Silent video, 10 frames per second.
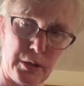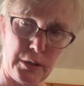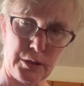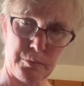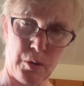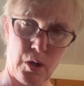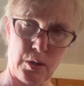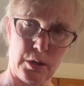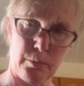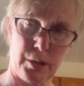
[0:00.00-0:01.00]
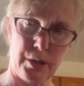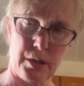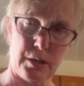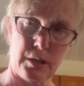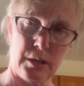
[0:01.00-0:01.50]
little smaller, but
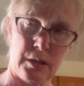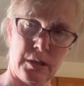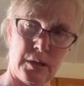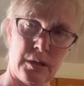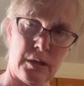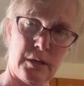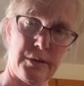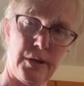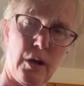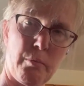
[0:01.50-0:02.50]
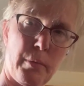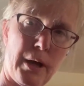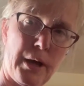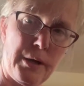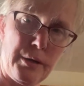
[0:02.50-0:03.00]
not
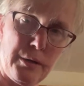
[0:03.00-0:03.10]
bad.